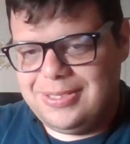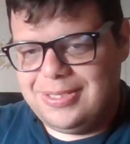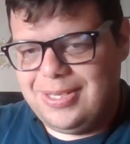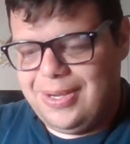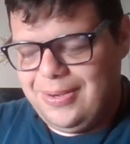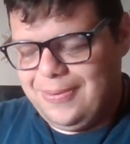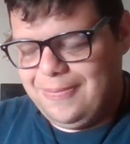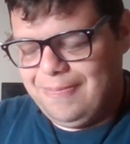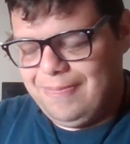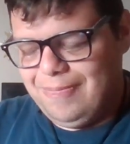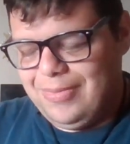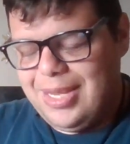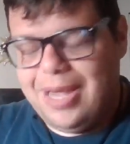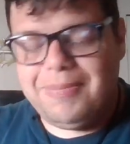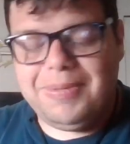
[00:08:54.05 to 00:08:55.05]
So,
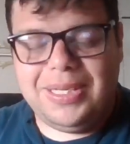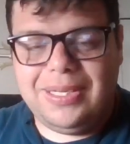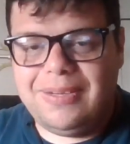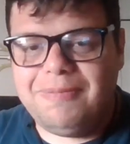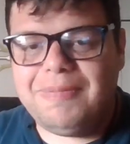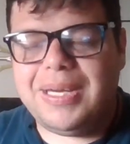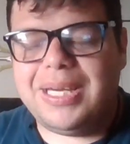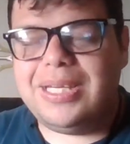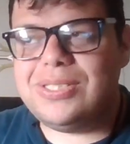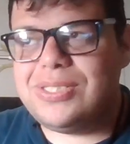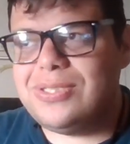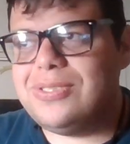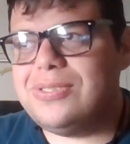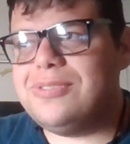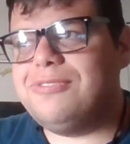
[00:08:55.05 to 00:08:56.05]
I mean, if my
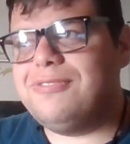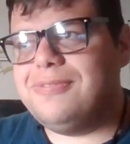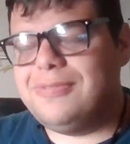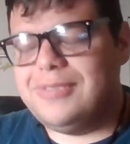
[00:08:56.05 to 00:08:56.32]
two